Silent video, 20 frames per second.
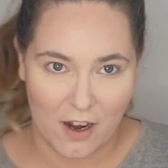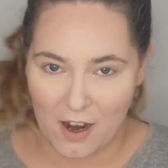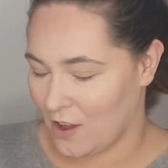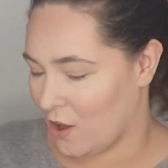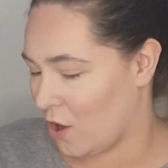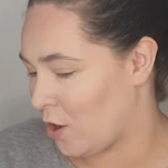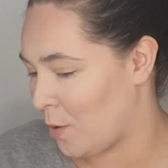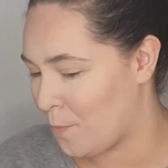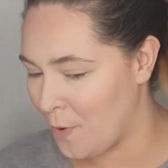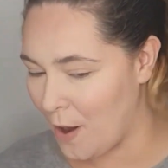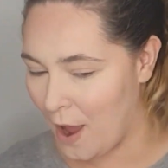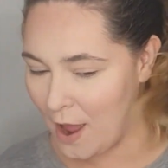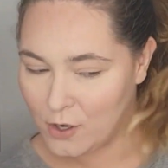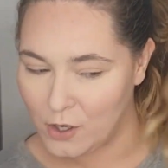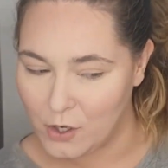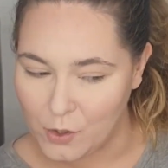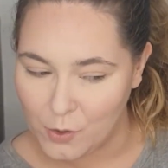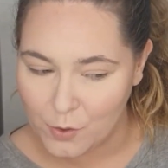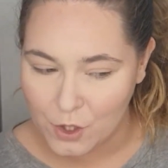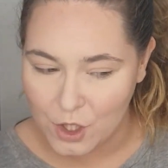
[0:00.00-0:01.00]
I got a brand
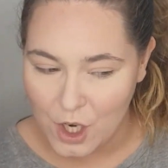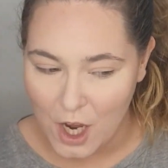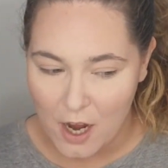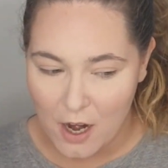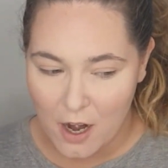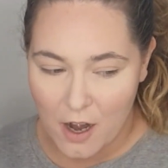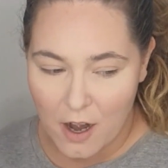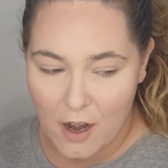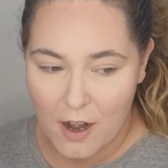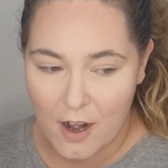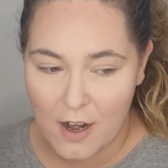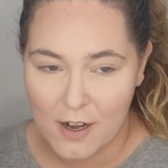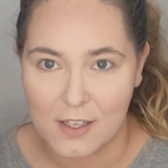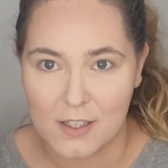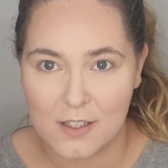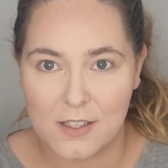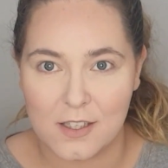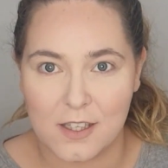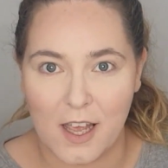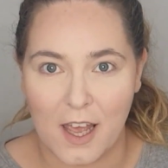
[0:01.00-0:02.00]
new chair and
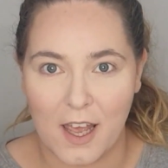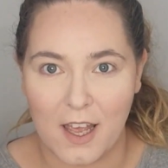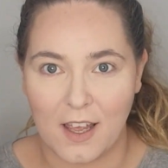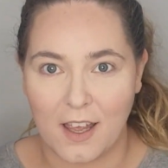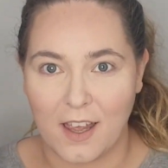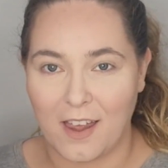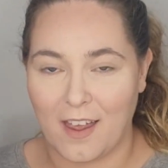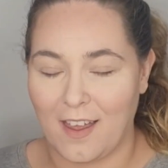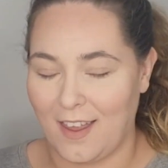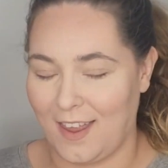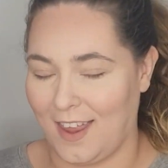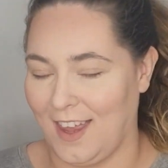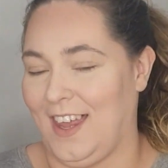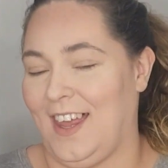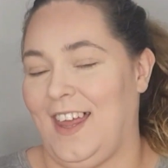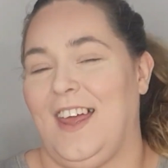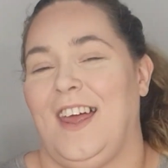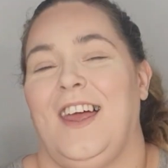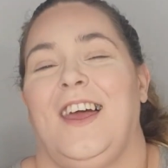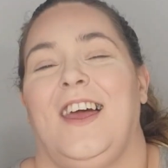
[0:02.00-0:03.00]
it's like
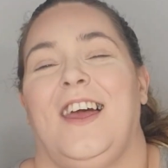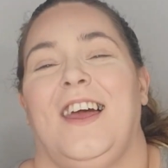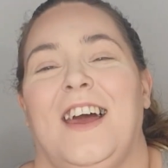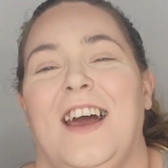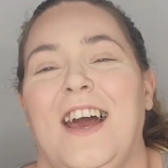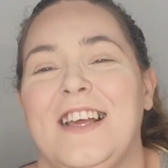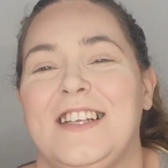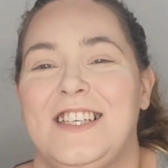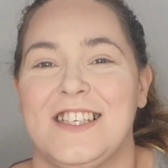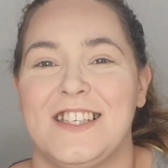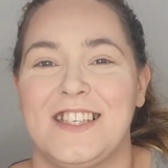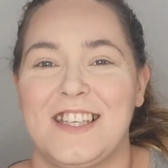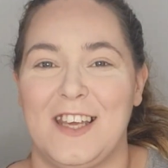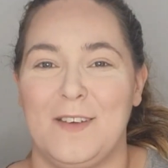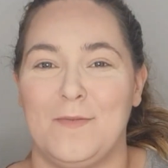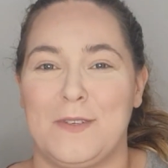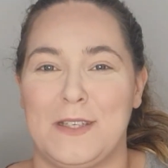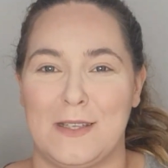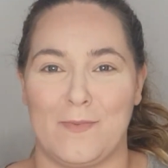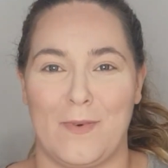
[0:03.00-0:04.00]
I just
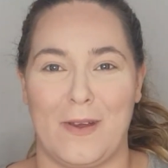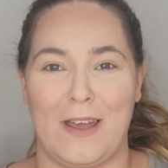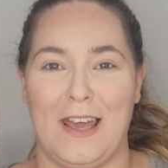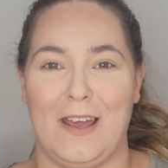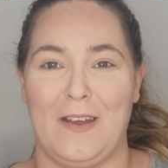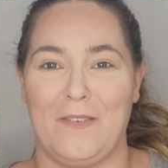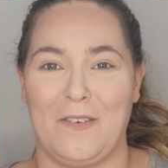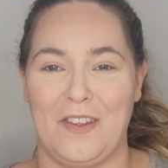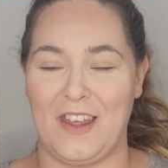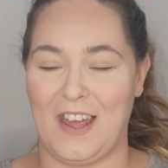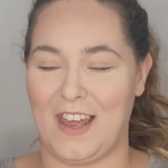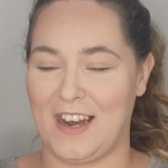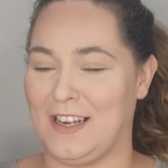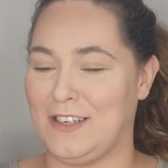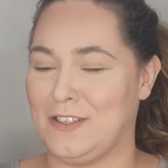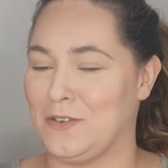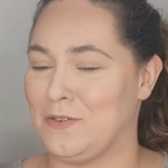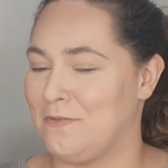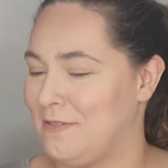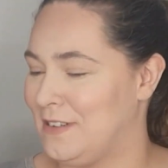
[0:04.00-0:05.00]
keep swinging with it and I
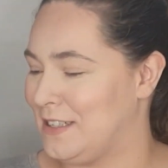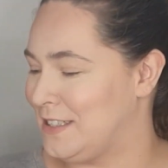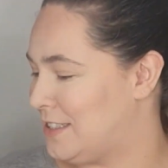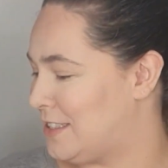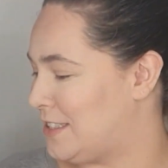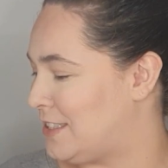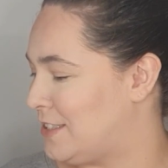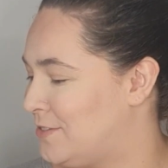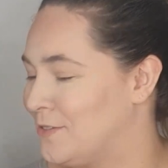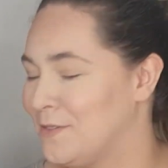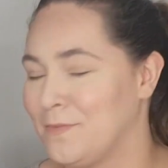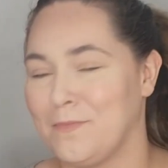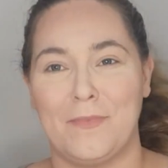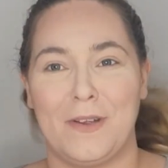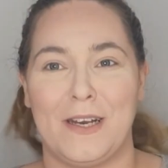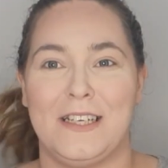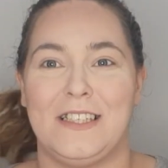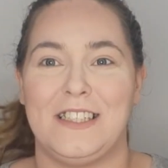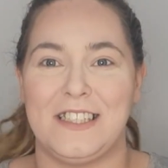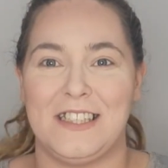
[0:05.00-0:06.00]
don't want to,
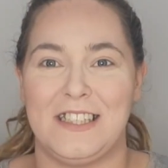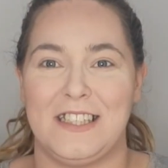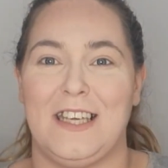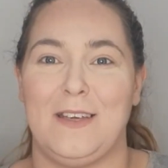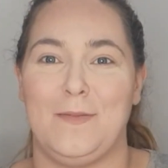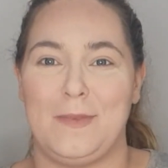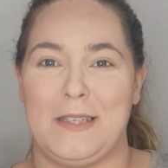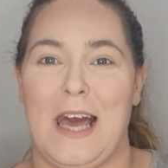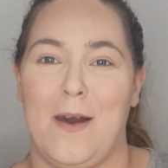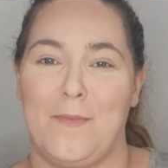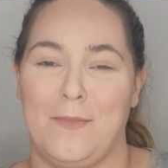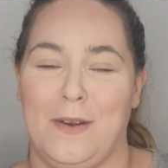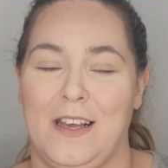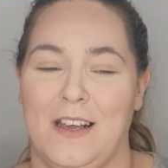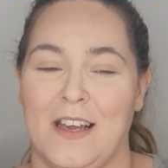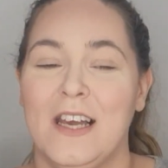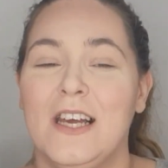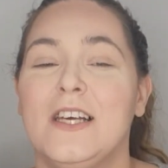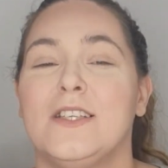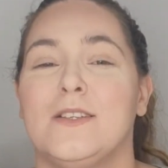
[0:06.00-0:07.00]
but it just keeps happening.
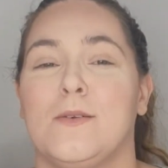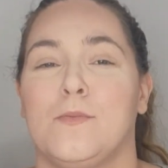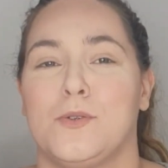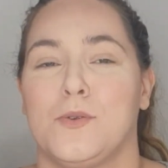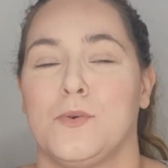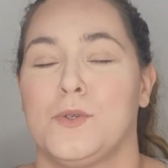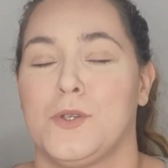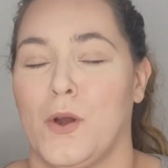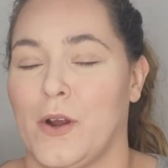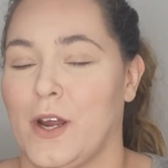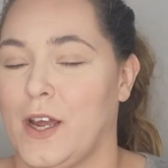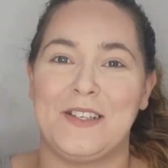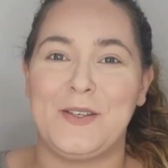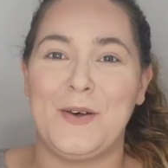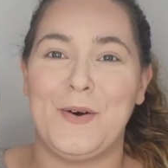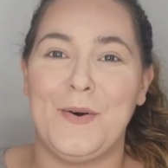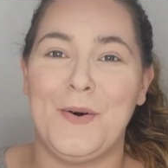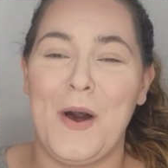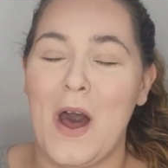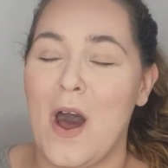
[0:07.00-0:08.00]
I'm so sorry.
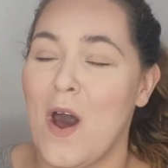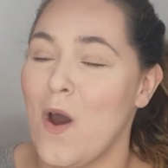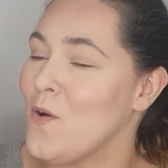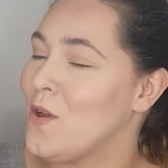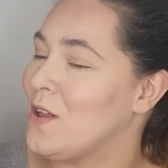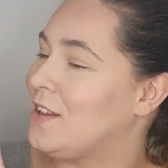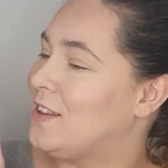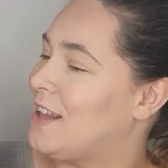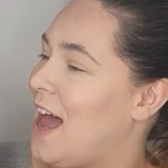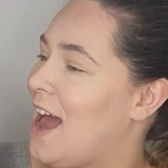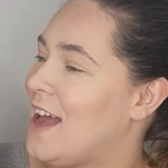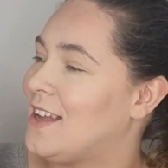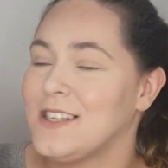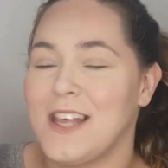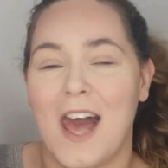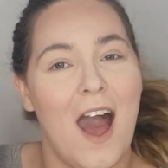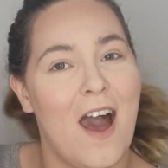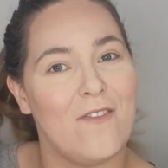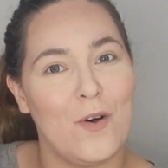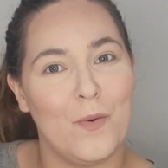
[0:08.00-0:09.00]
So let's
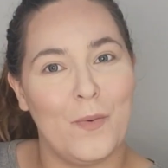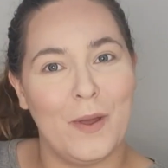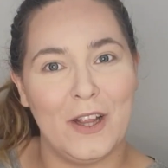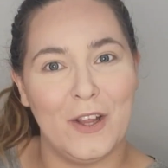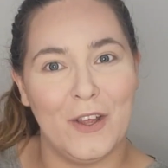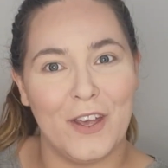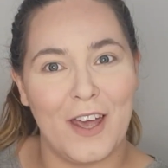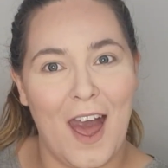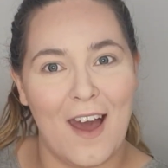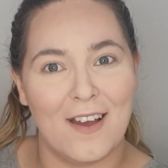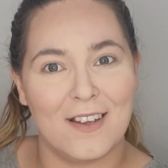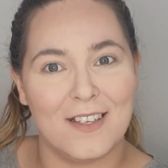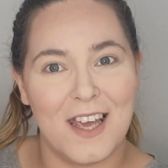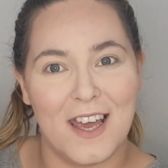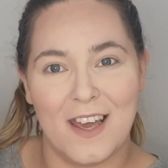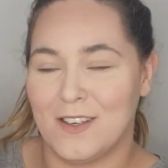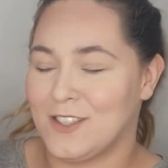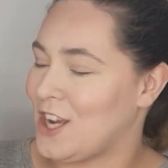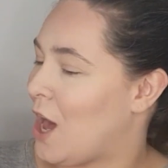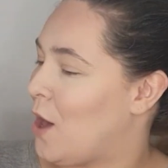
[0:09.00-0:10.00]
have a wee look at
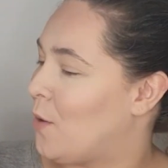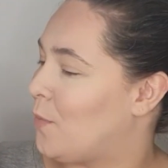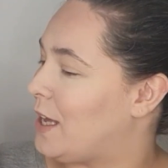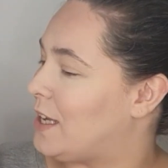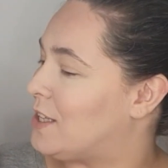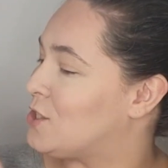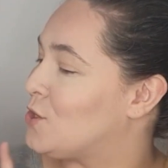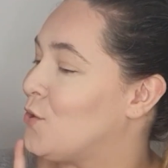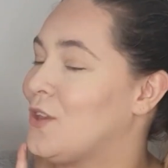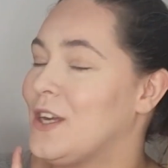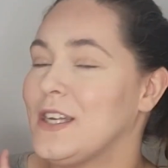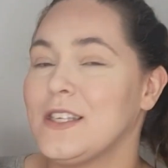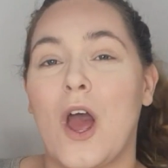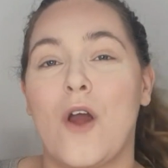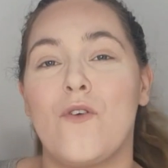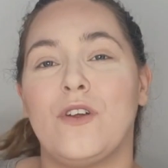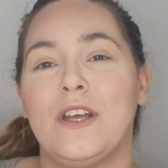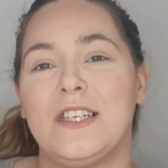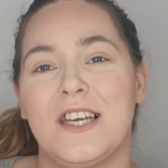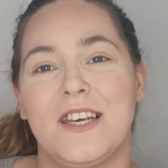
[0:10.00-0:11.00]
it, shall we? So this
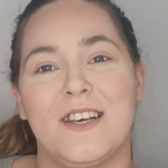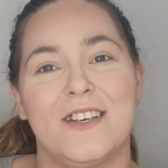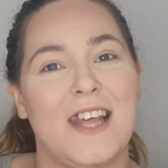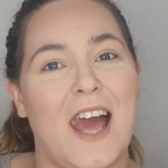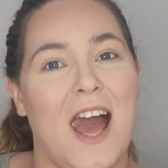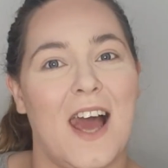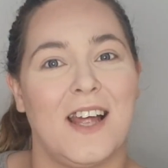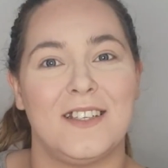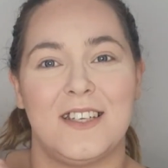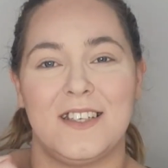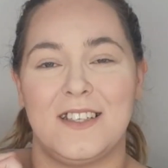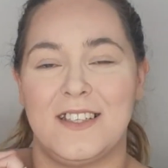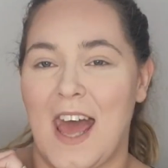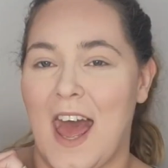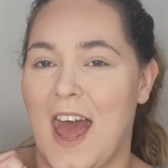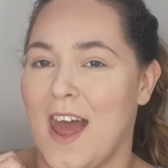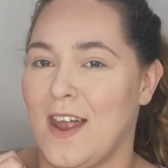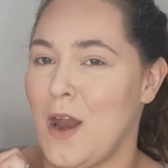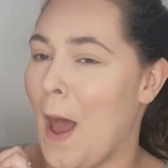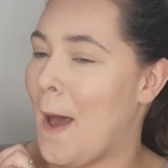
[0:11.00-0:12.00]
retails at
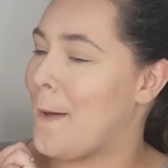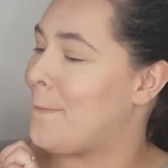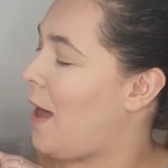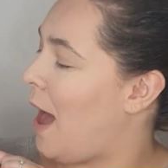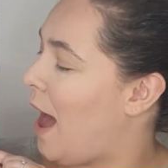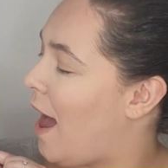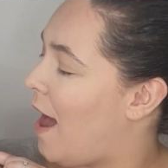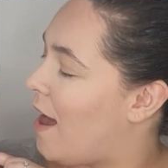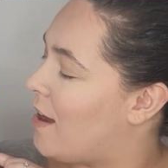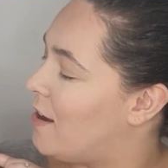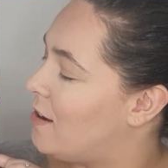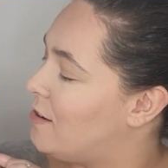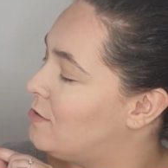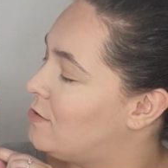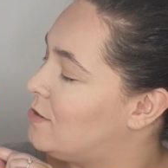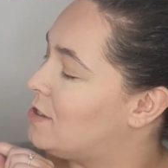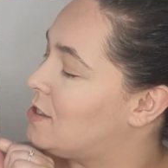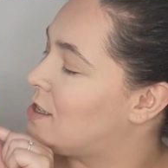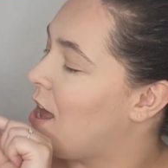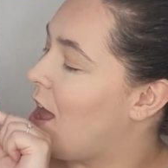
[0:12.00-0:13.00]
£10
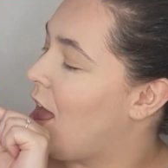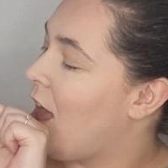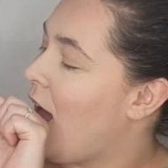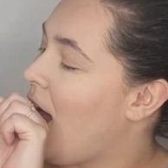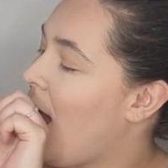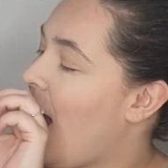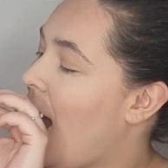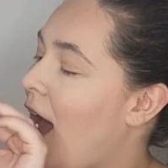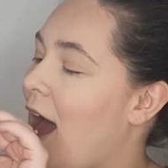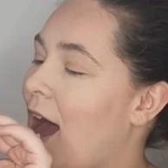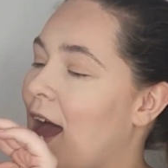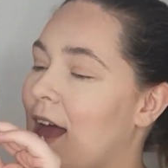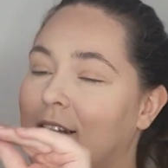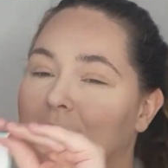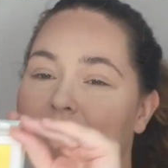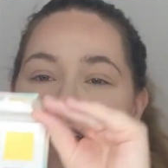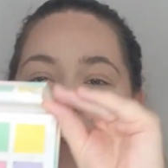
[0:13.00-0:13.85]
and